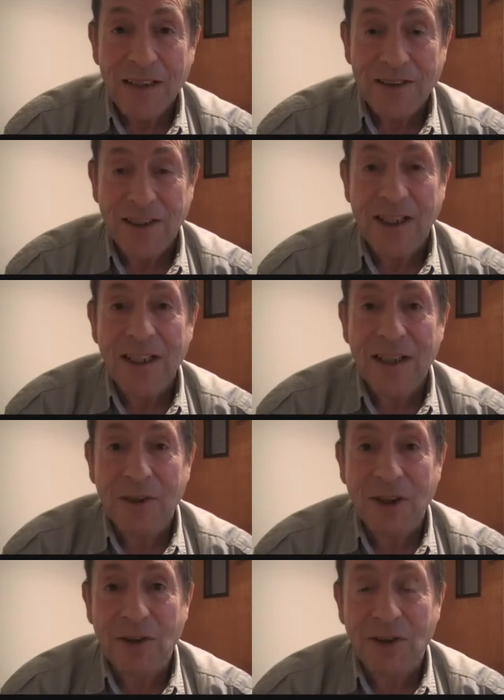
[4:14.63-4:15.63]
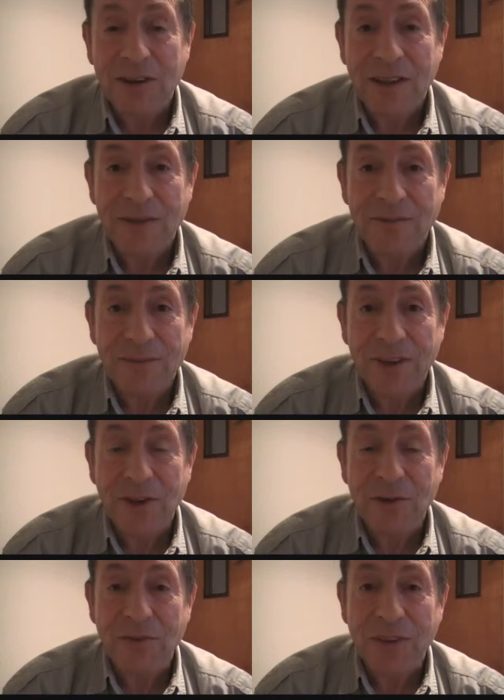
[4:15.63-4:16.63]
Sadly we couldn't
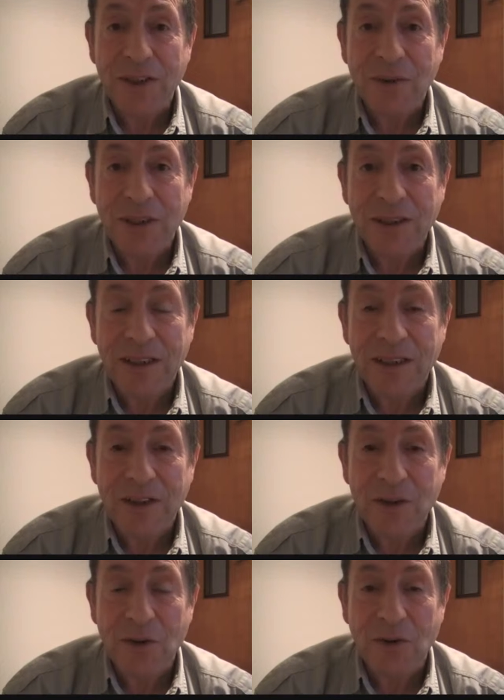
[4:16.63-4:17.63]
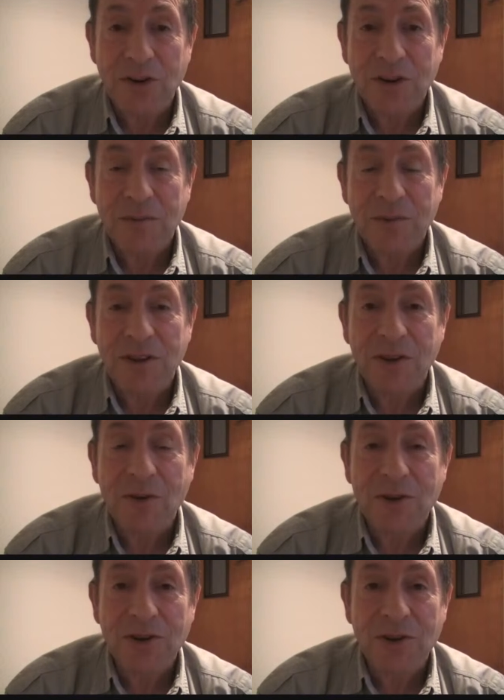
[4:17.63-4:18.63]
video in the course, but the
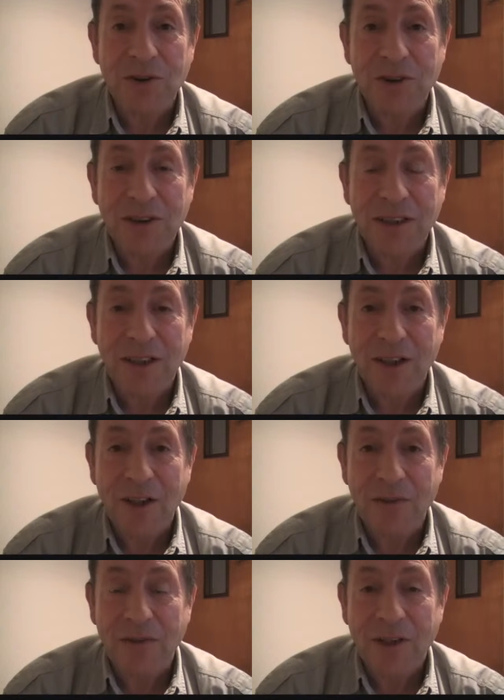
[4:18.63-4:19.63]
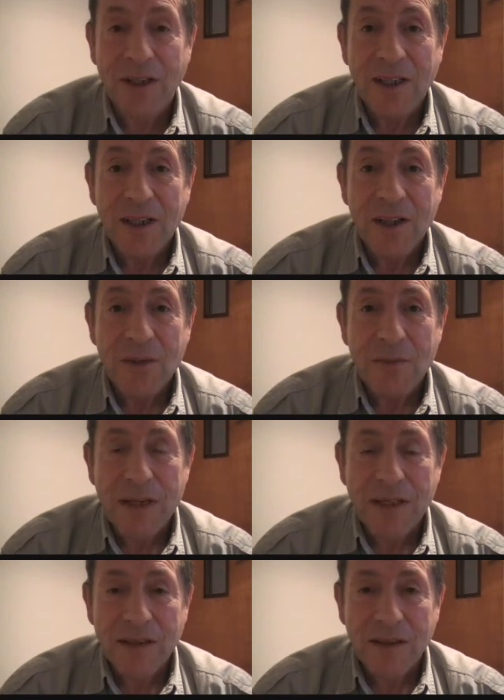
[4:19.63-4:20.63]
course took a lot of. The
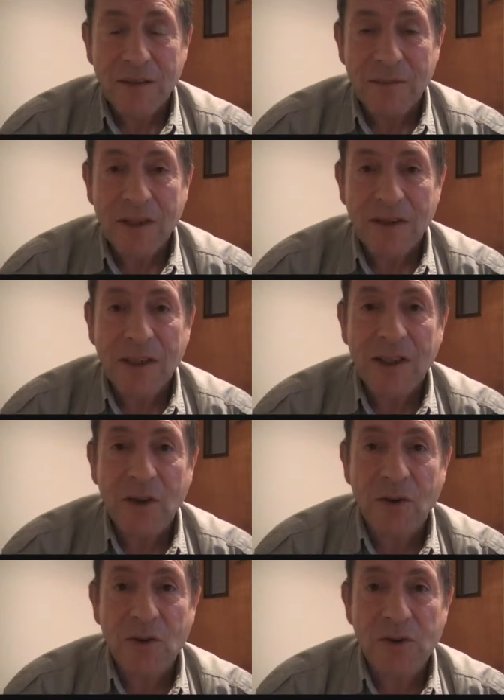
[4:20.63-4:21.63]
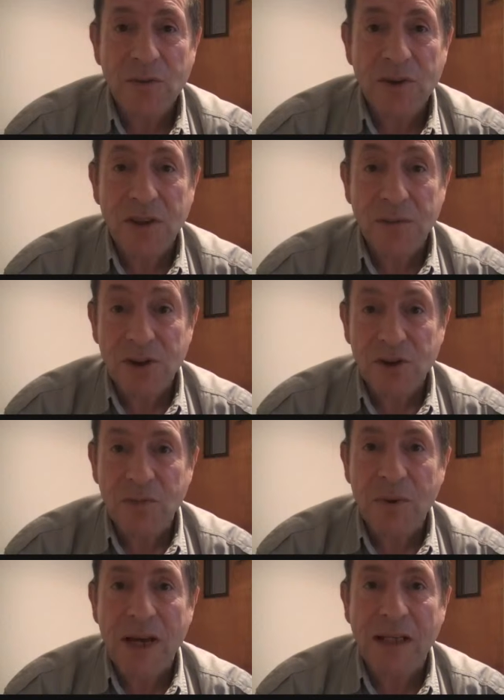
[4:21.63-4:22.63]
main thing in the course was that there was 2
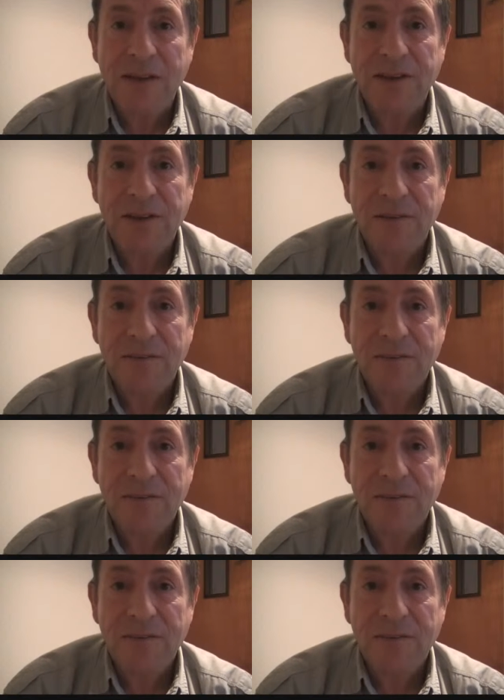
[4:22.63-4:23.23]
pilots,